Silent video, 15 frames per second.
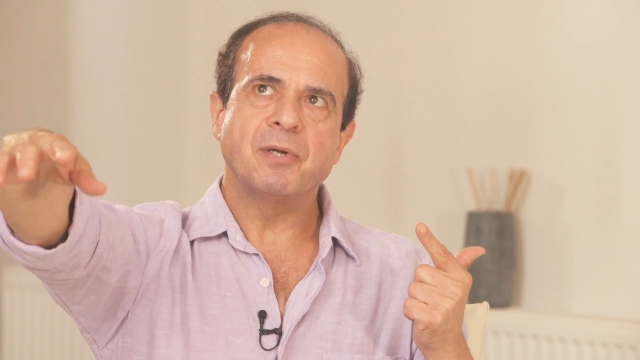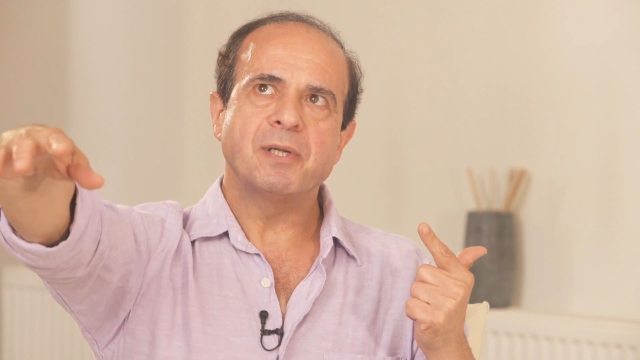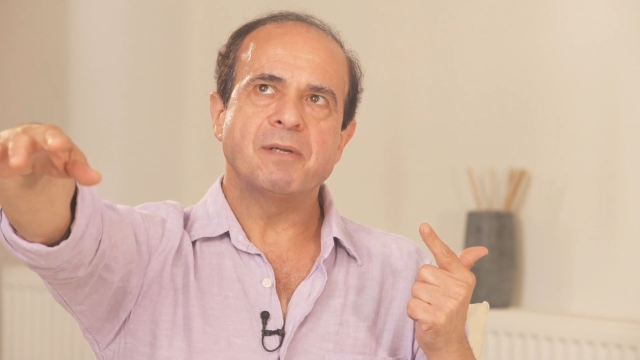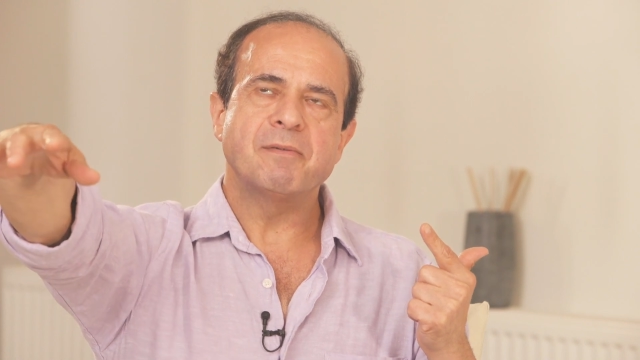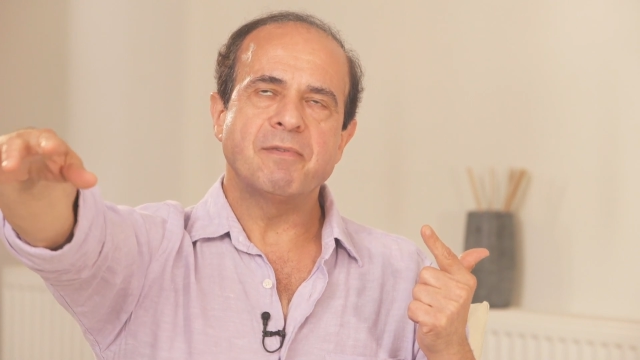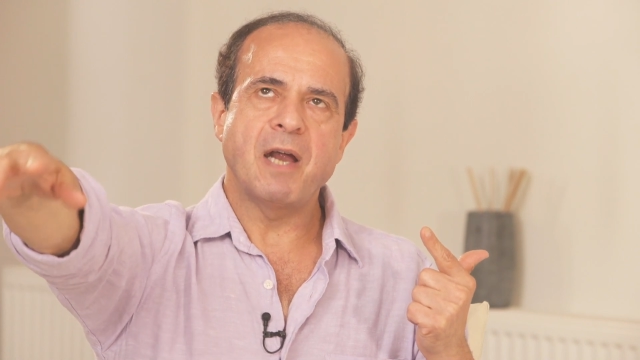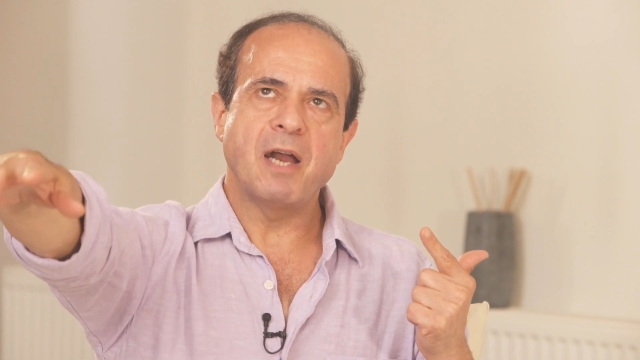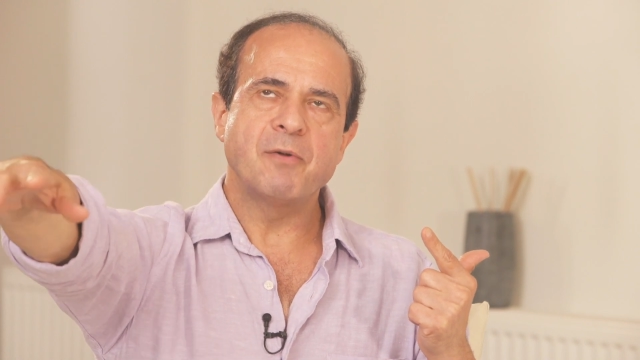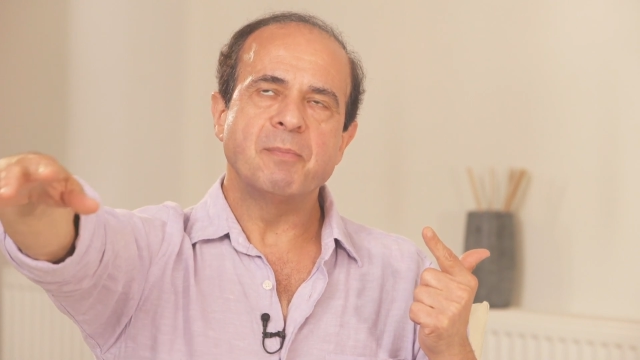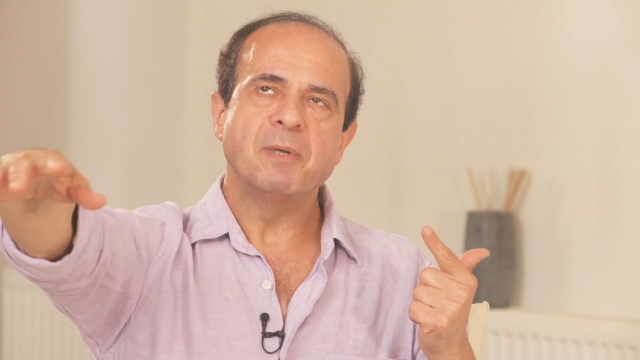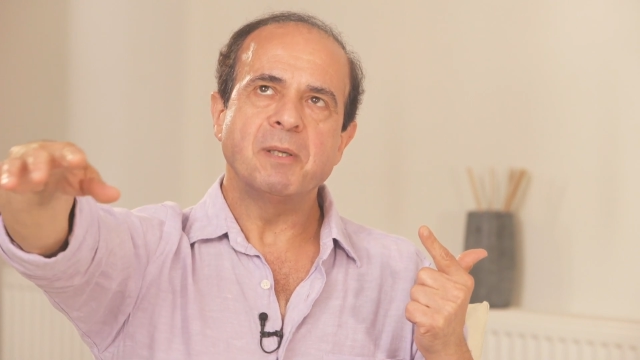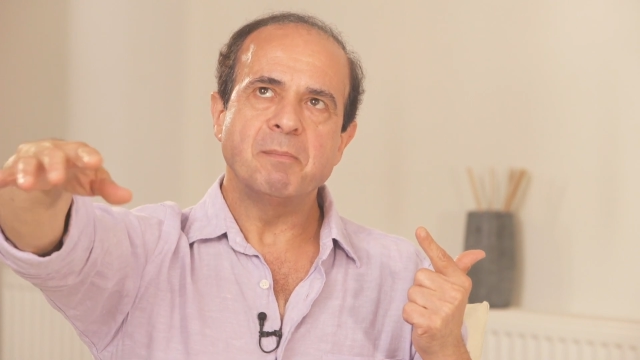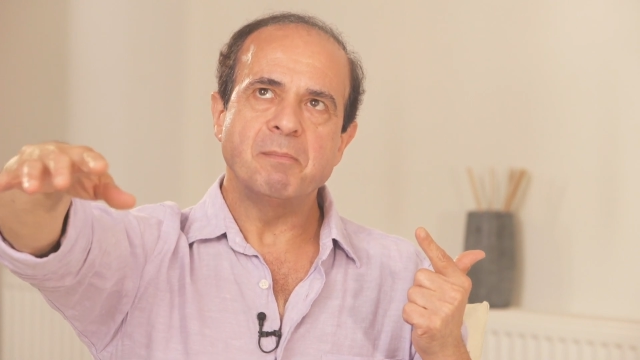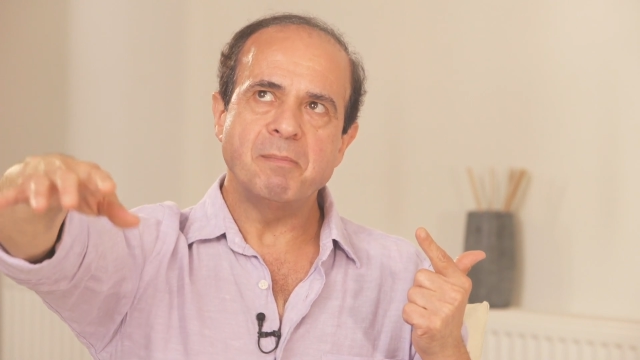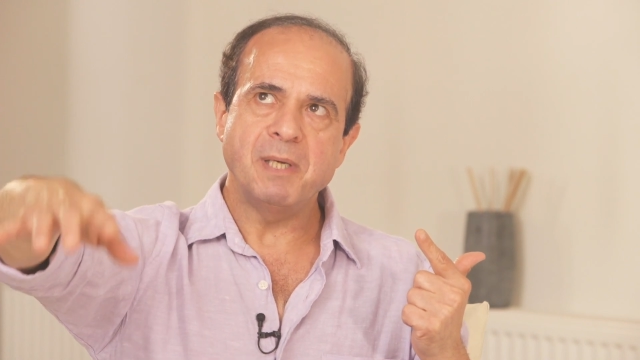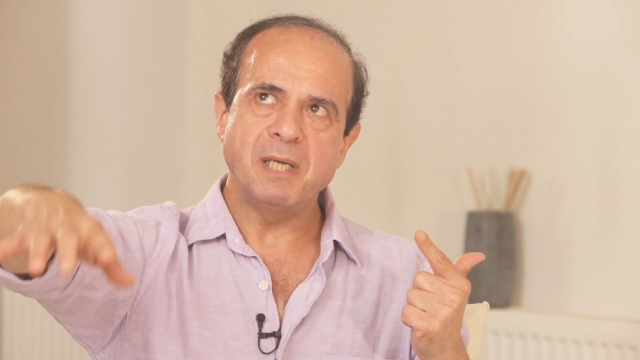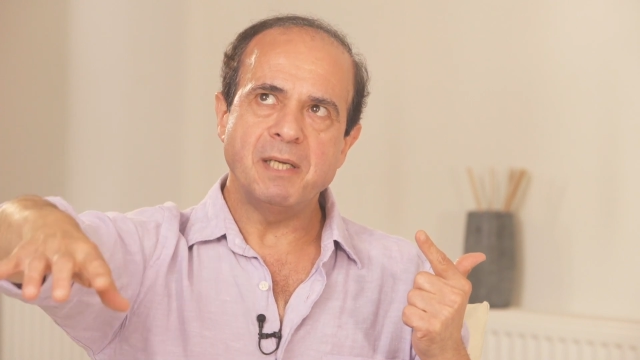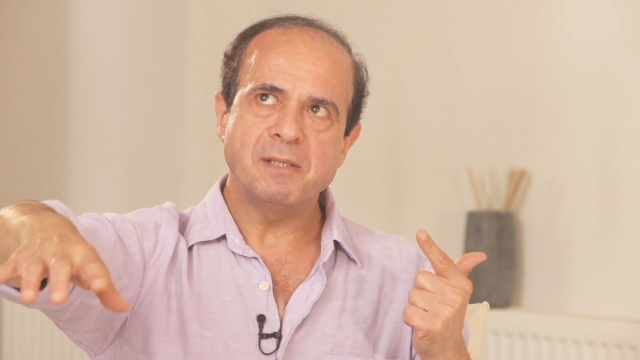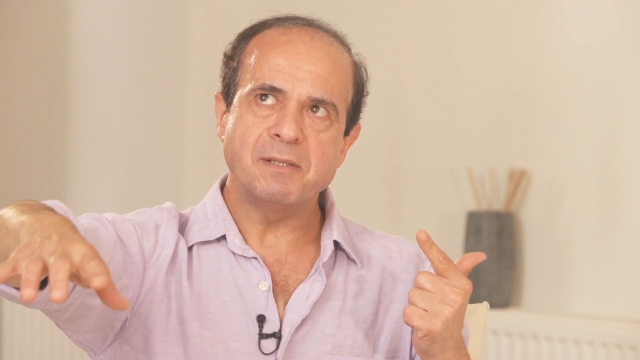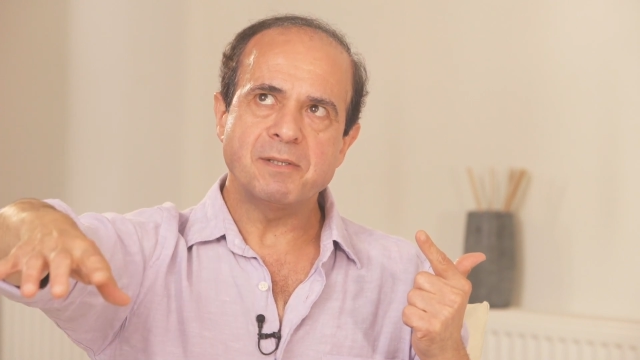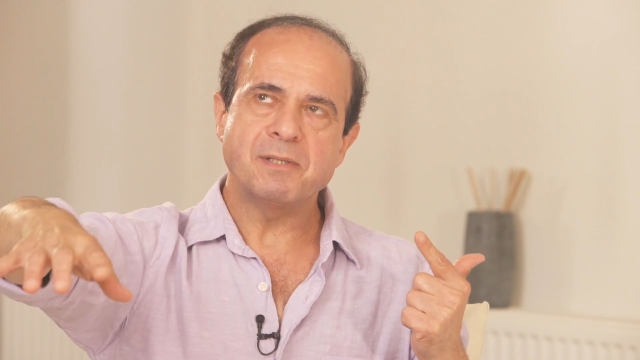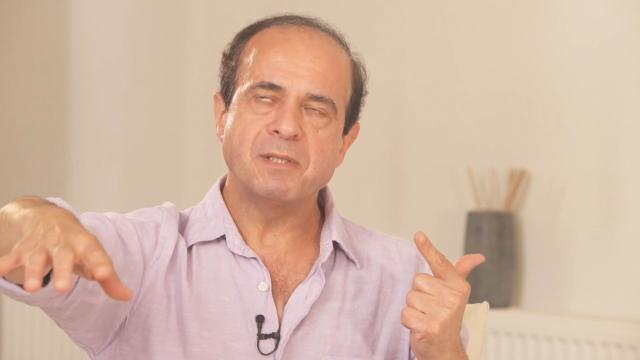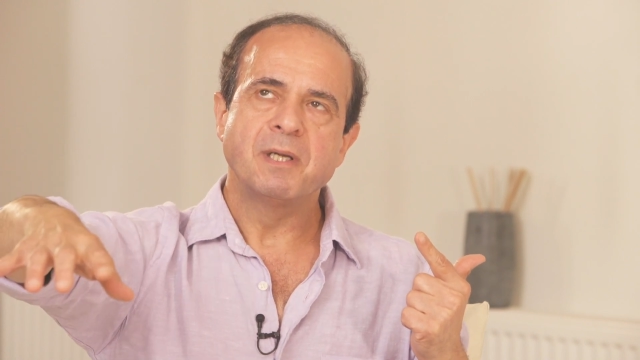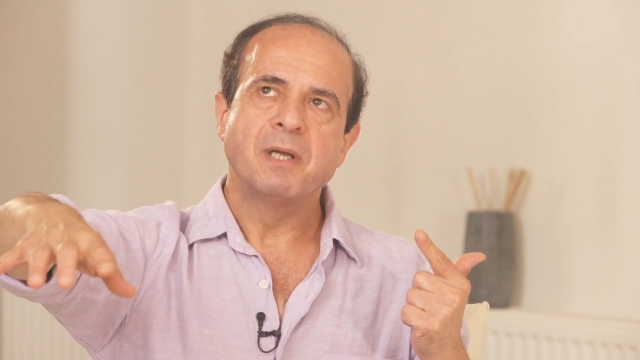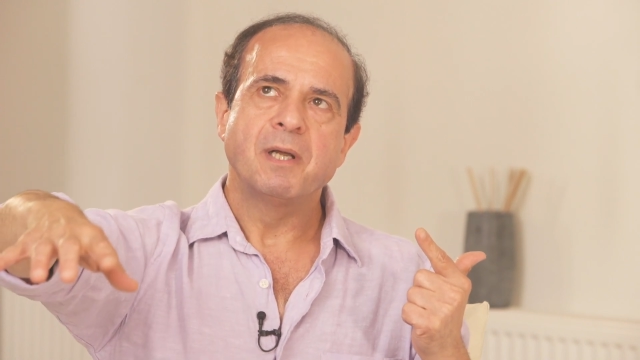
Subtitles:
environment means